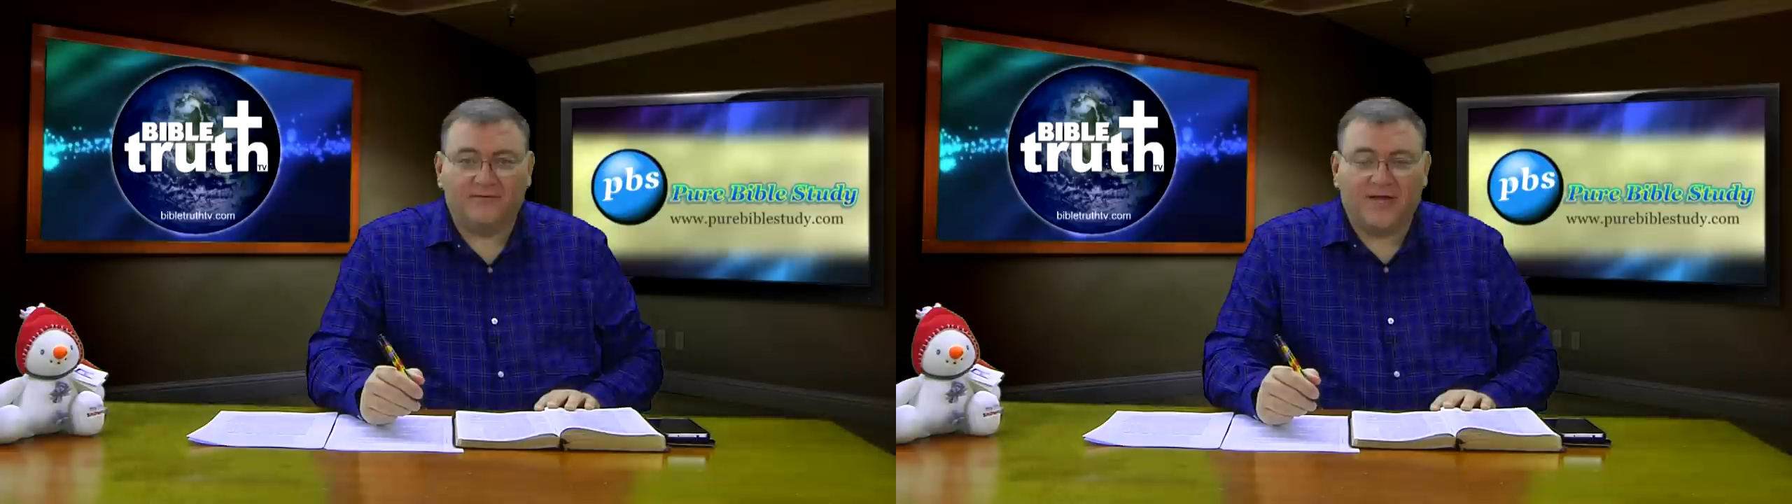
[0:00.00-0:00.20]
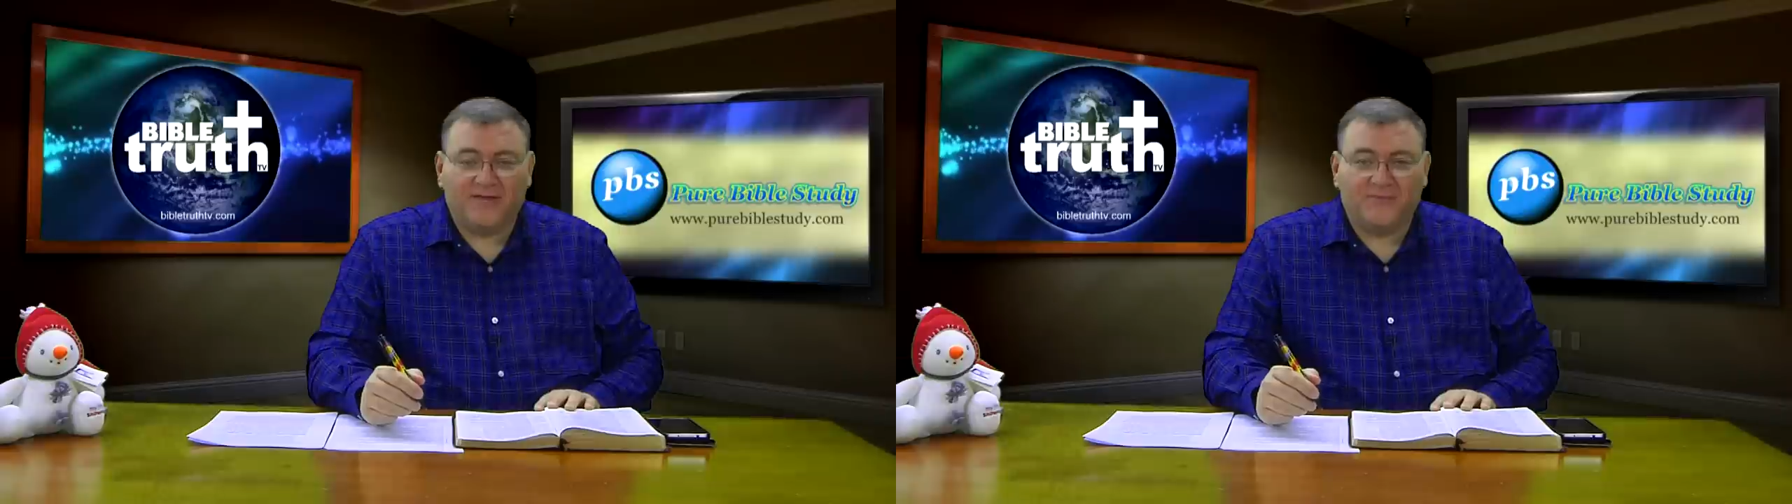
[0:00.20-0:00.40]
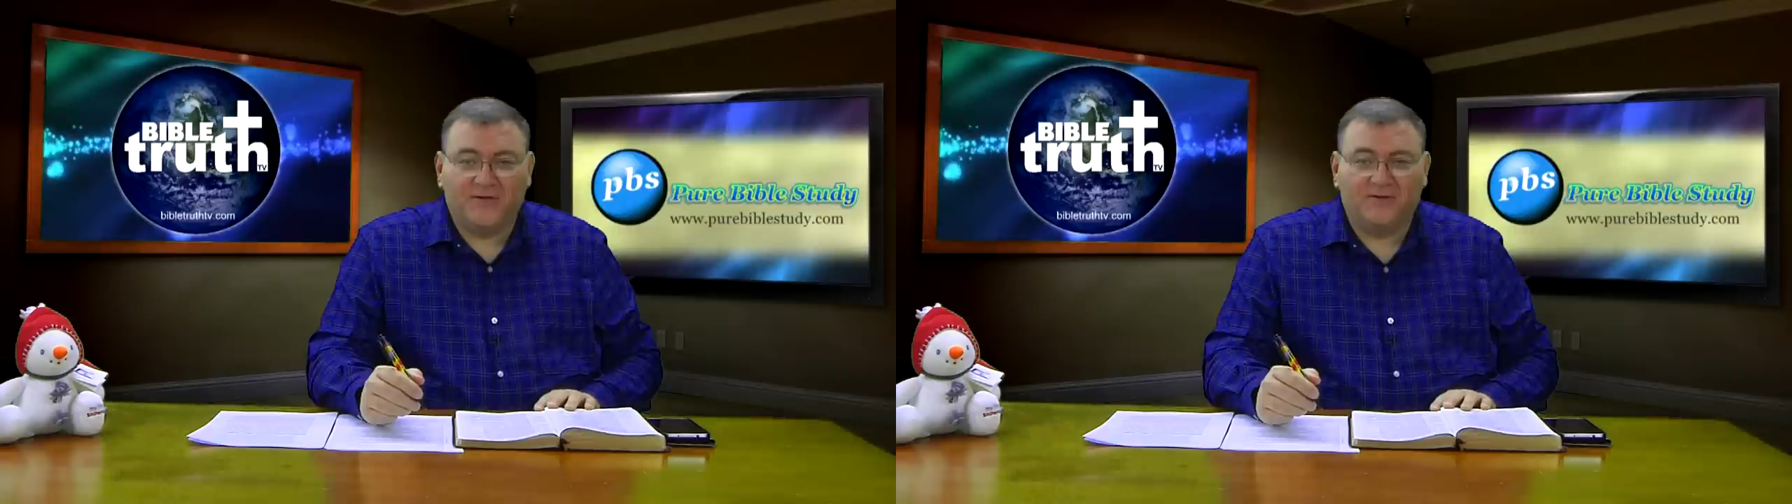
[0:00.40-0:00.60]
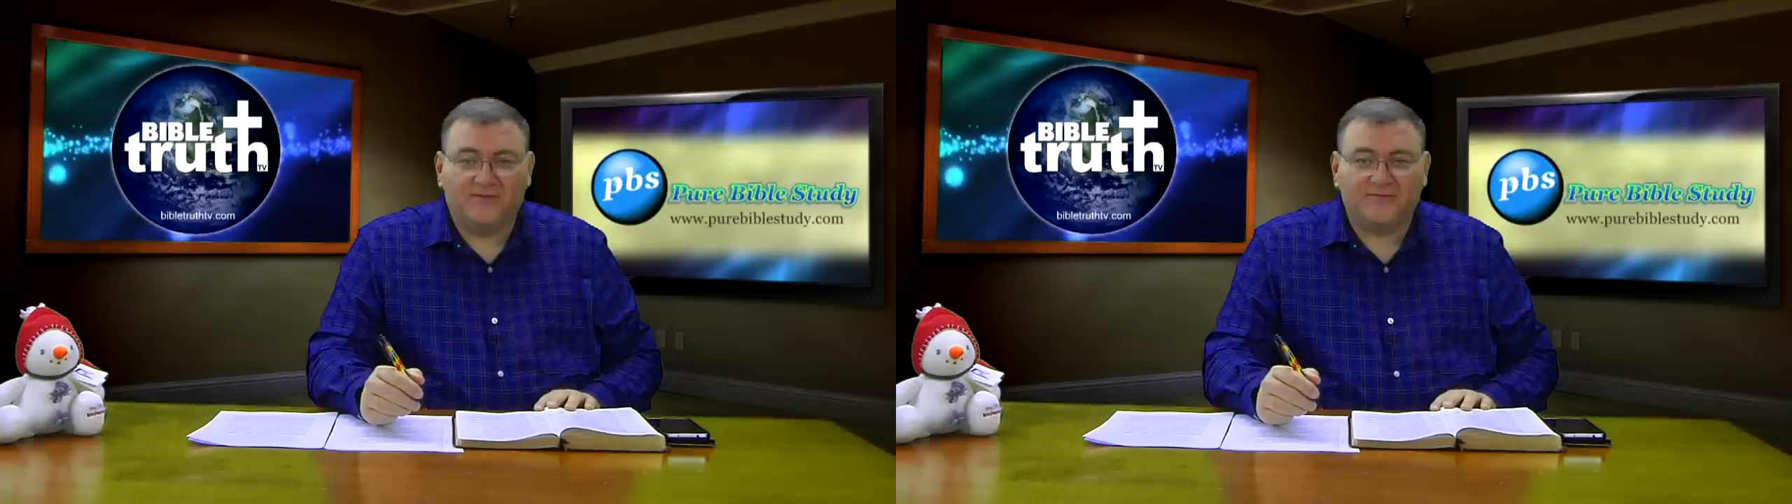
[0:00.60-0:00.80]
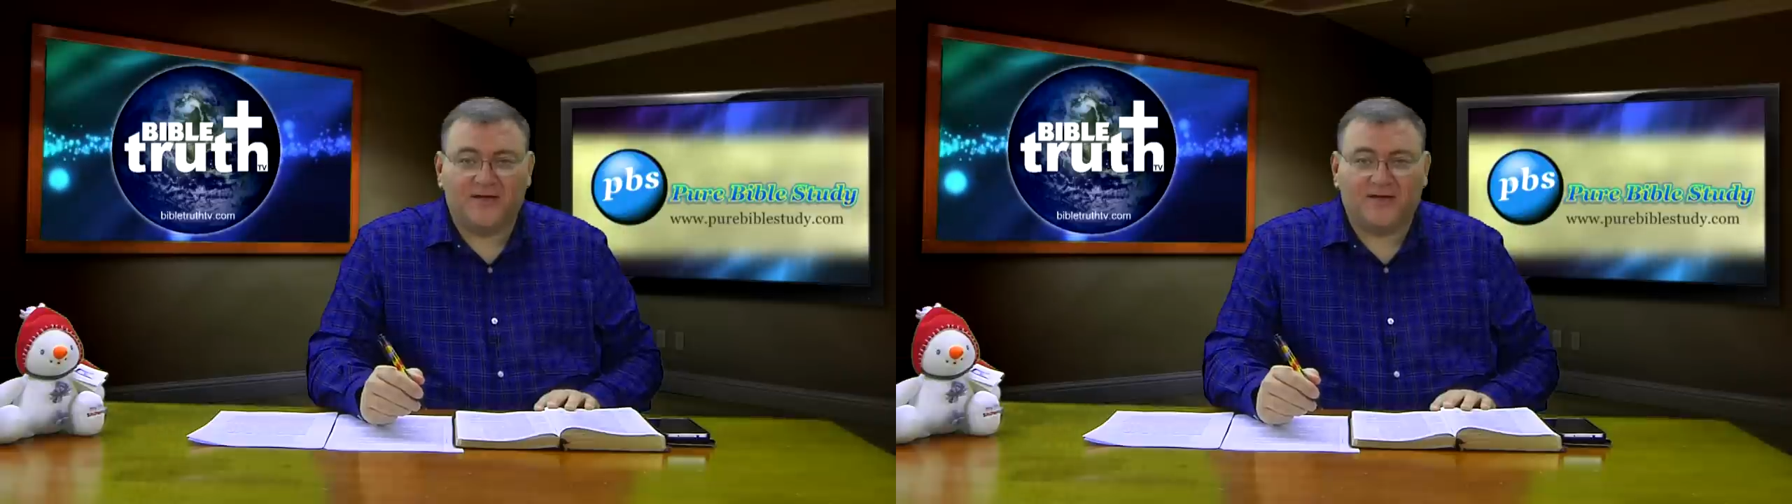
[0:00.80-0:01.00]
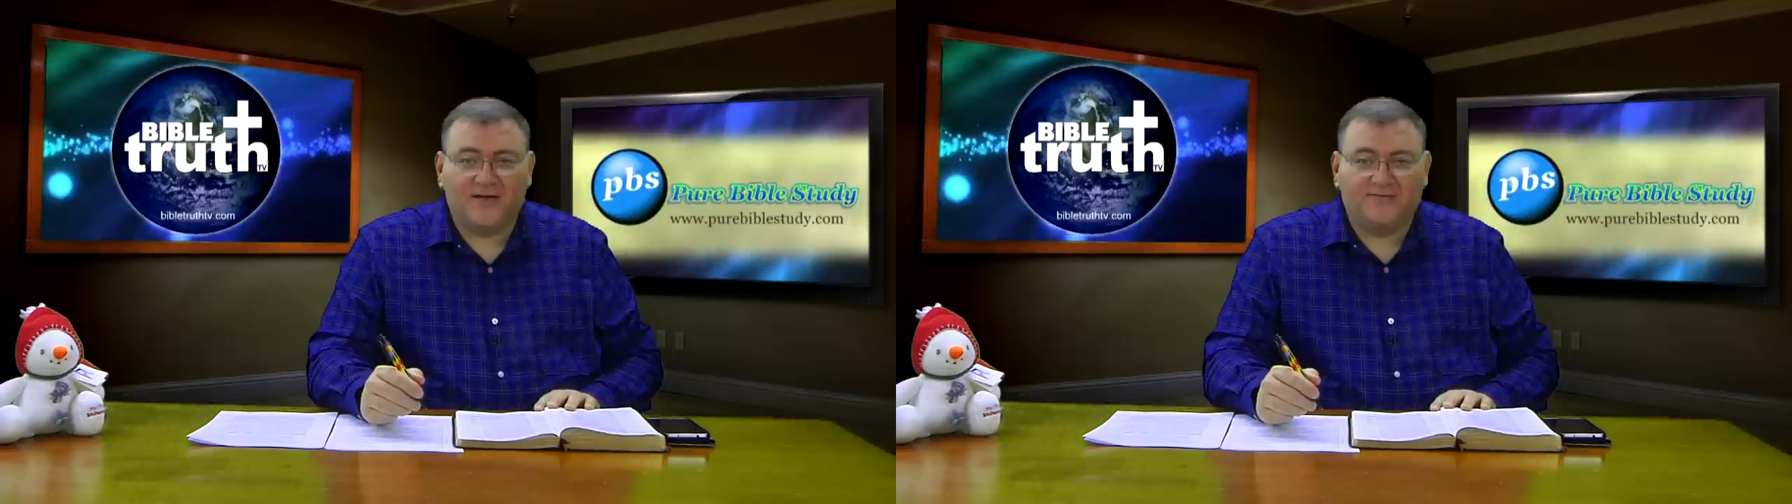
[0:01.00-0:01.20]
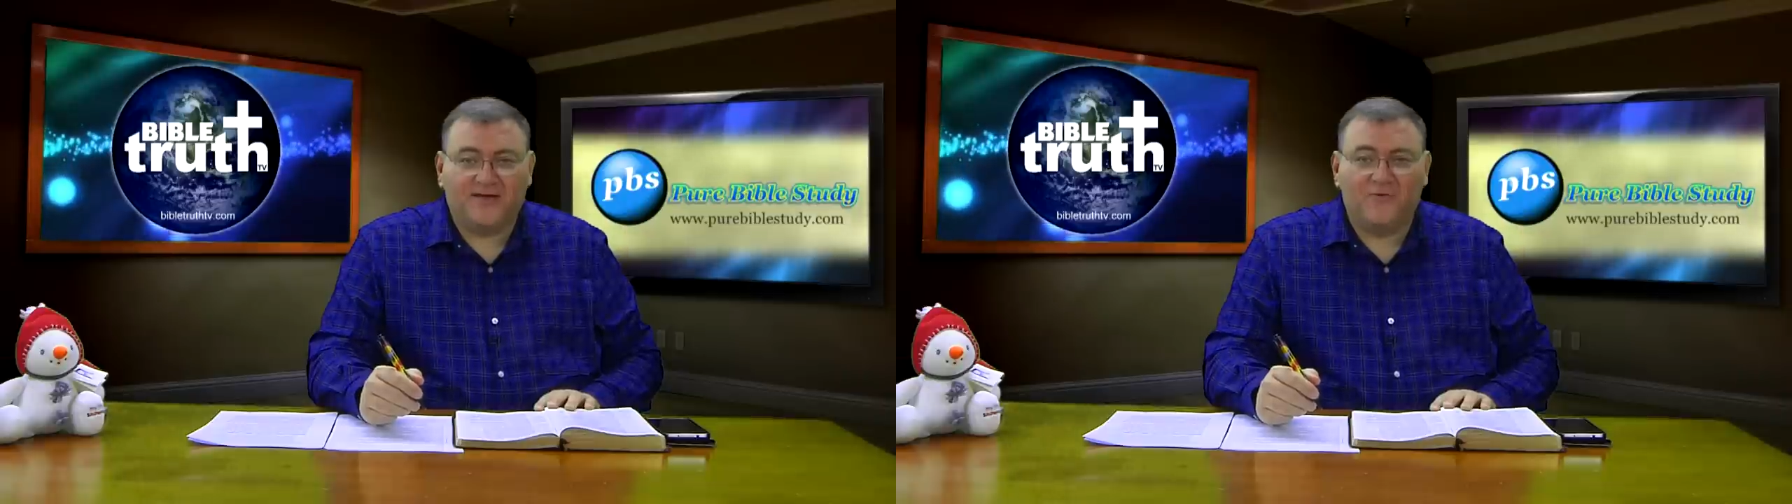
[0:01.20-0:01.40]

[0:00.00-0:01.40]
That's what it looks like. It's a